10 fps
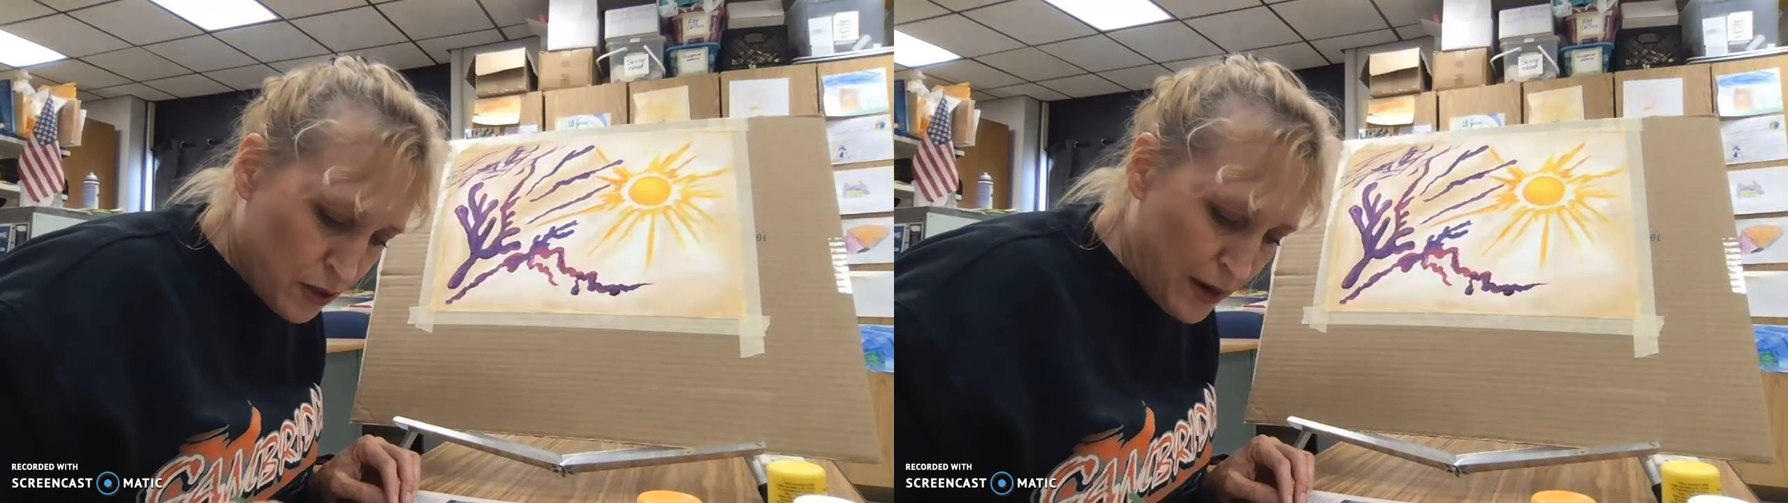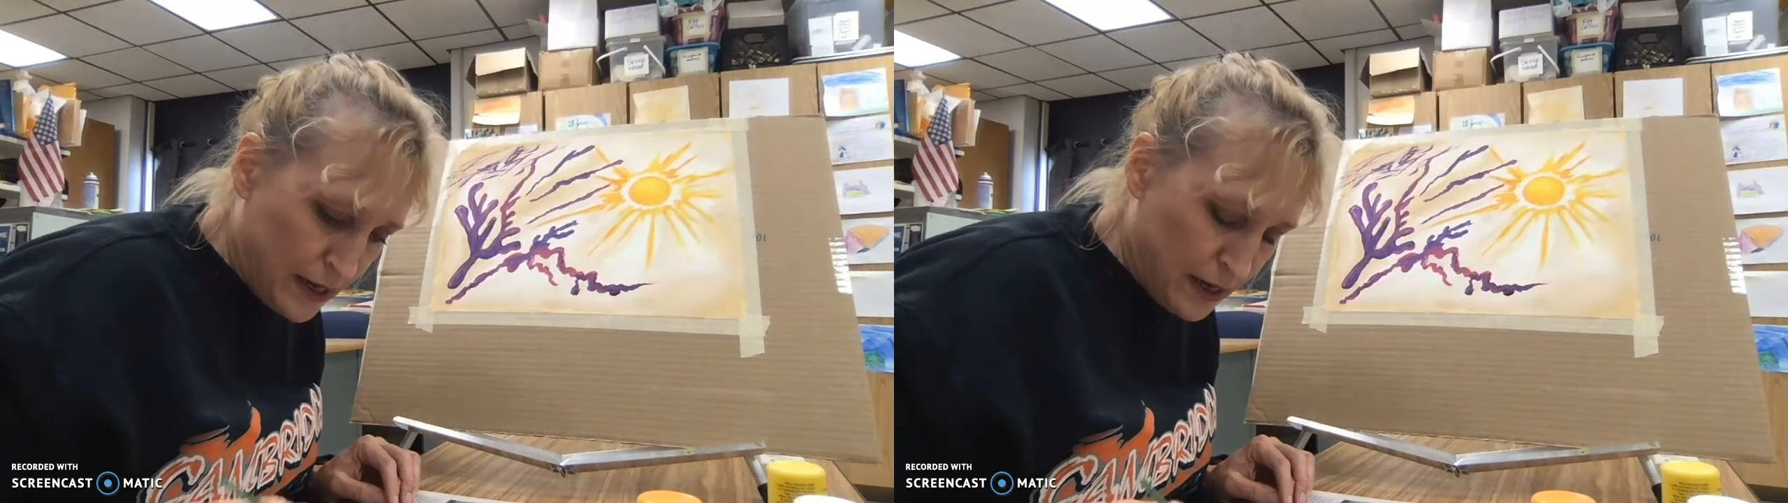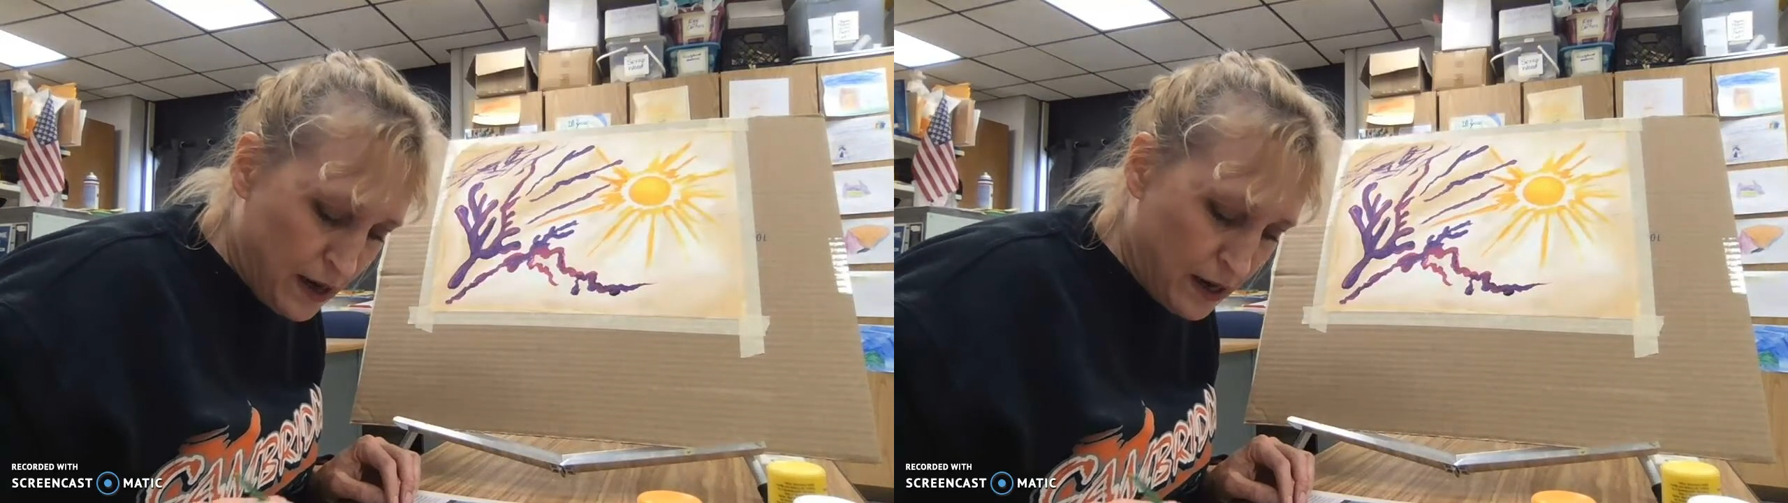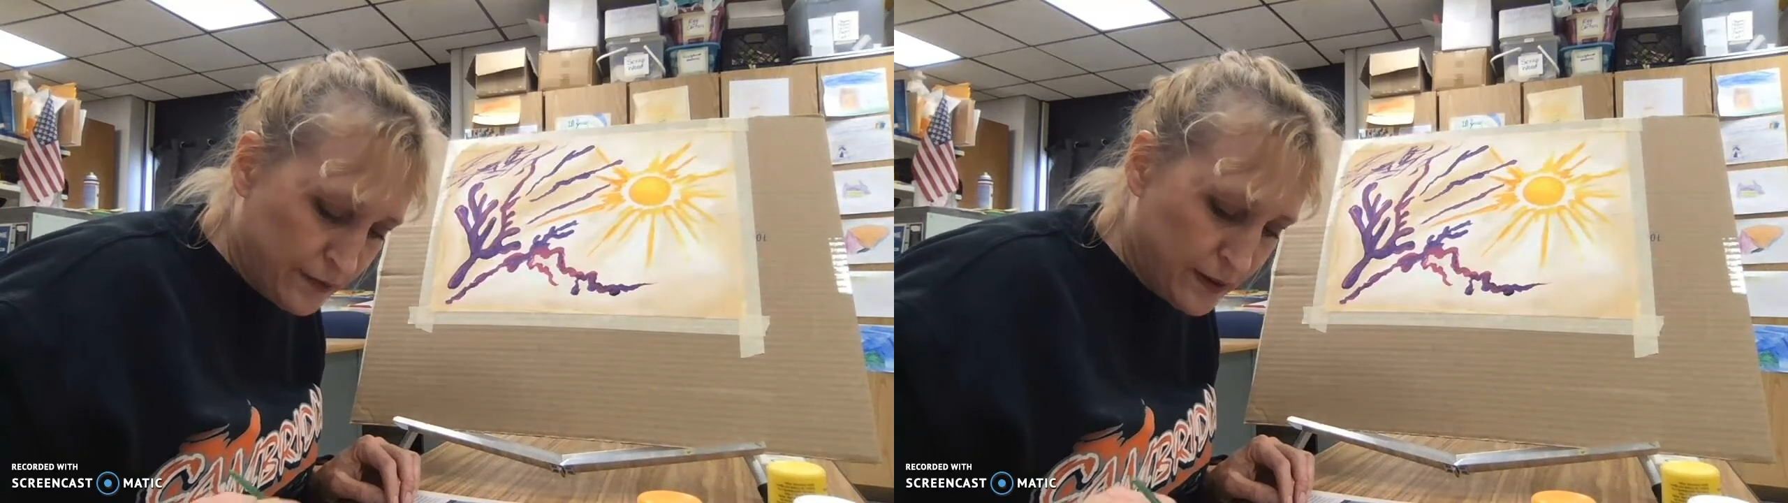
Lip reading: I get kind of